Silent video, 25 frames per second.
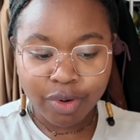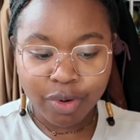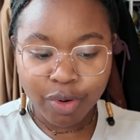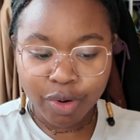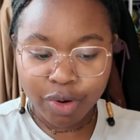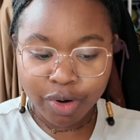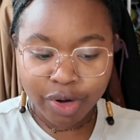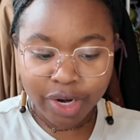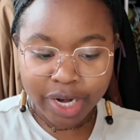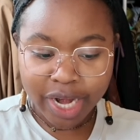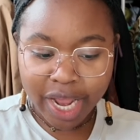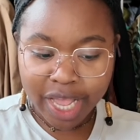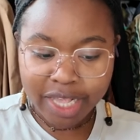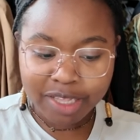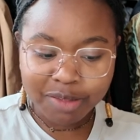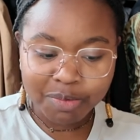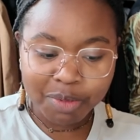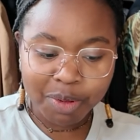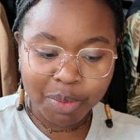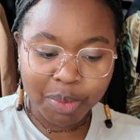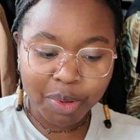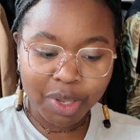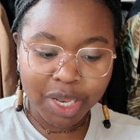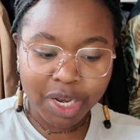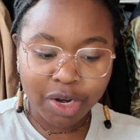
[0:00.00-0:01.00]
organize
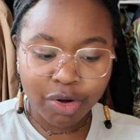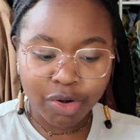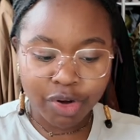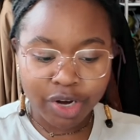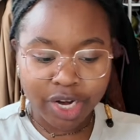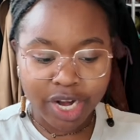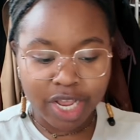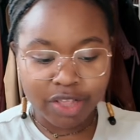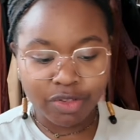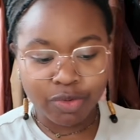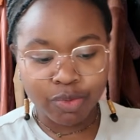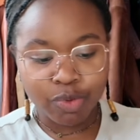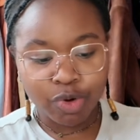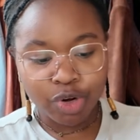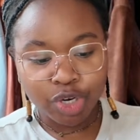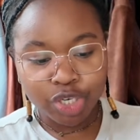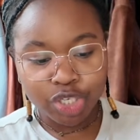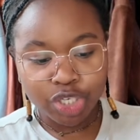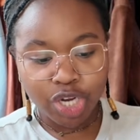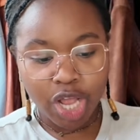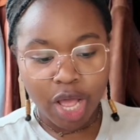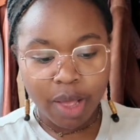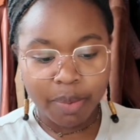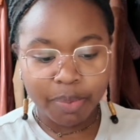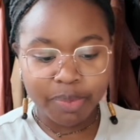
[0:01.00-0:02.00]
people and organize
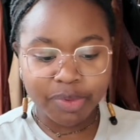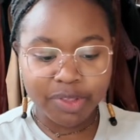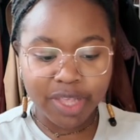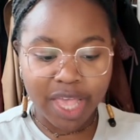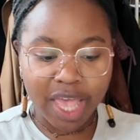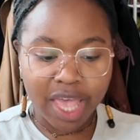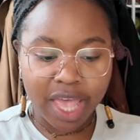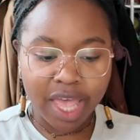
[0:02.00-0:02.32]
workshops,